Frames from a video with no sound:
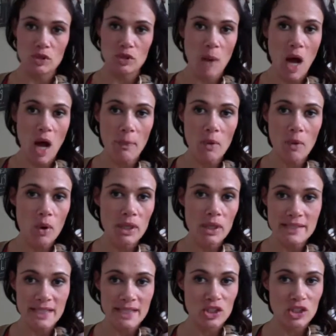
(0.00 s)
popcorn
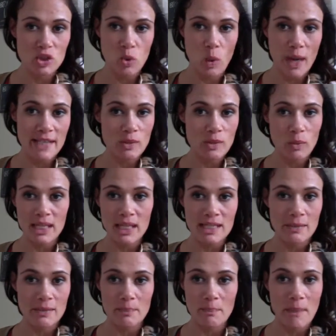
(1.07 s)
is like twice a week
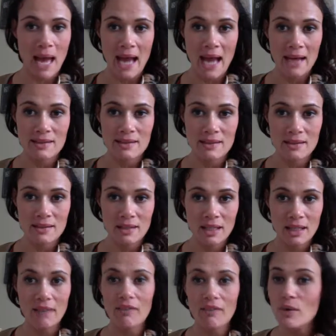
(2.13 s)
max,
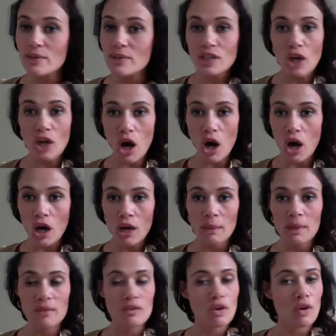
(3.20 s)
even though it's a carb,
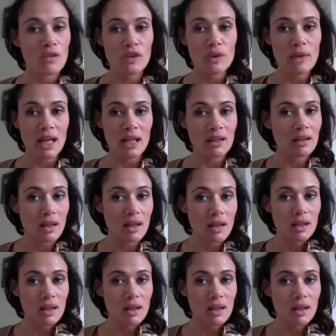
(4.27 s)
even though if you get,